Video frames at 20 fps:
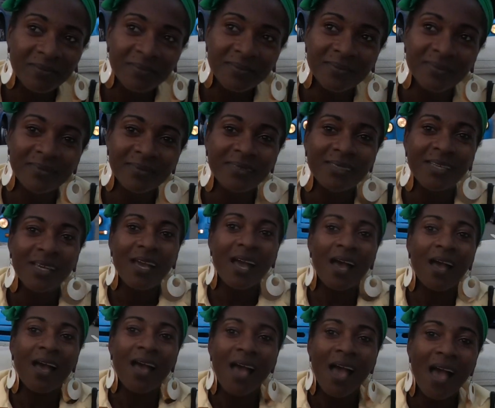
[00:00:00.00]
Julia,
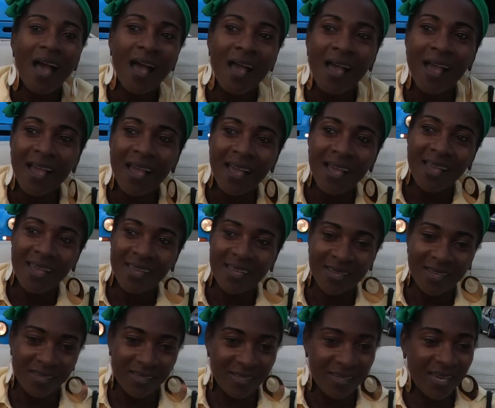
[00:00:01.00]
and she smokes a
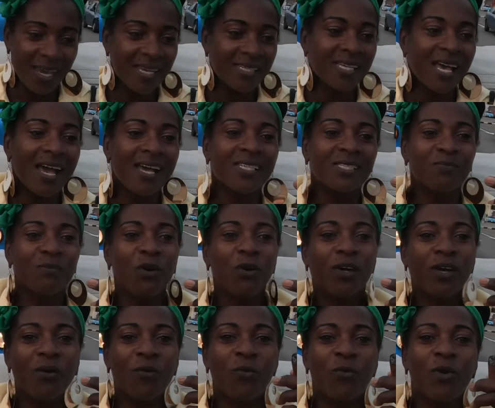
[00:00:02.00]
cigar. Yes, I
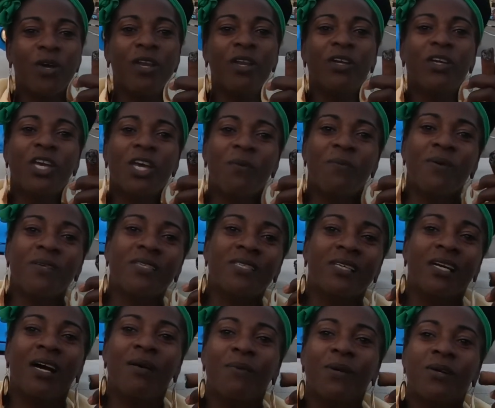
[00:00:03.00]
smoke a real Cuban
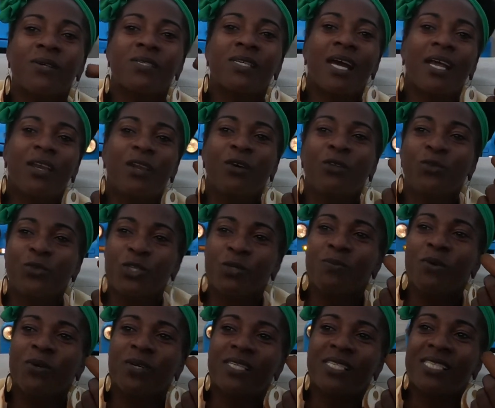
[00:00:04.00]
cigar because I love to
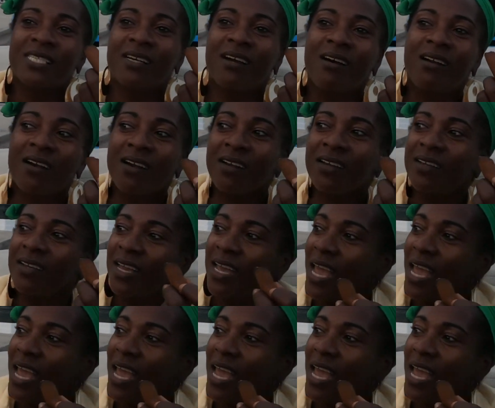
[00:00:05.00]
smoke a cigar.